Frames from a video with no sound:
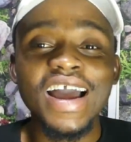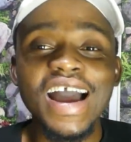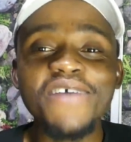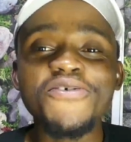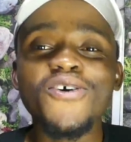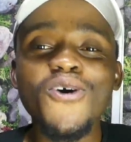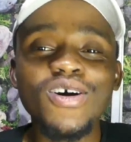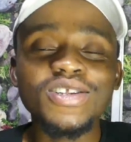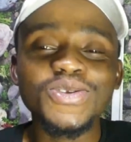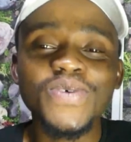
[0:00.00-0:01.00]

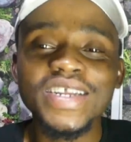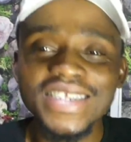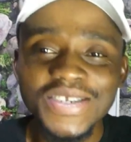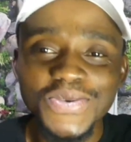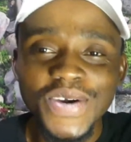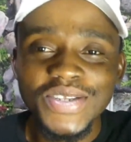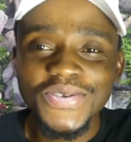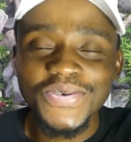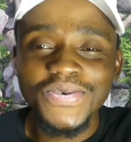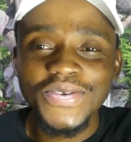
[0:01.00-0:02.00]
AFCON
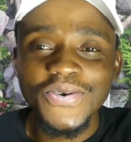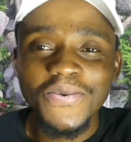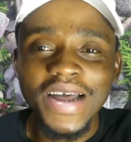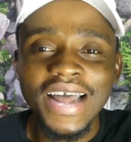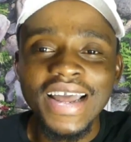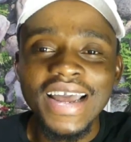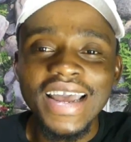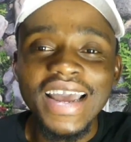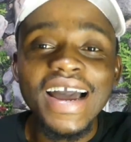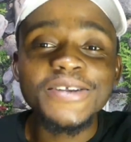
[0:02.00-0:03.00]
2022 is over.
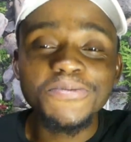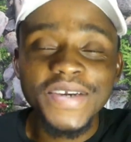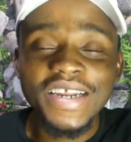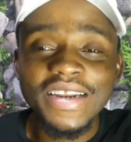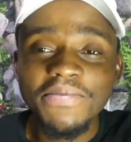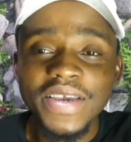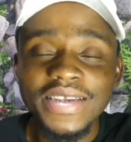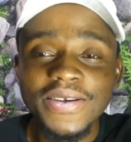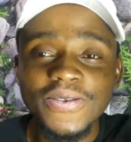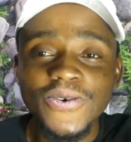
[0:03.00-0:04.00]
It has been an
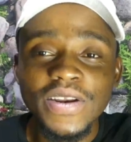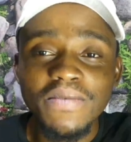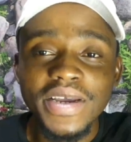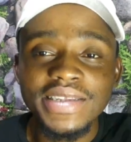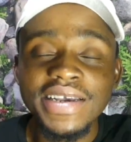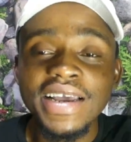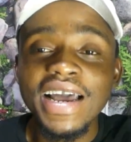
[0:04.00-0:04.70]
amazing tournament.